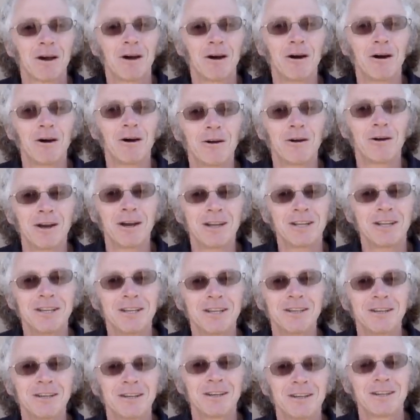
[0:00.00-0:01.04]

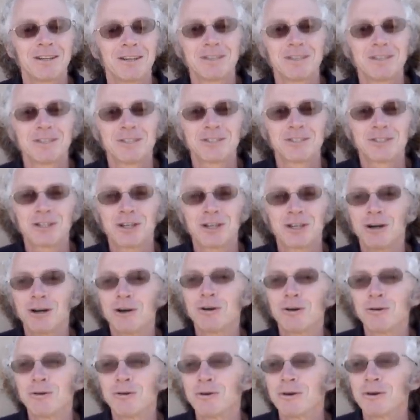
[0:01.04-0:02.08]
Alrighty,
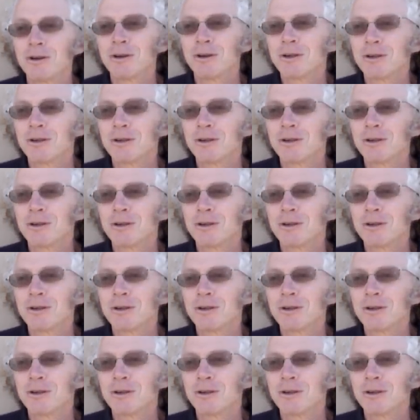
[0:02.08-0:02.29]
so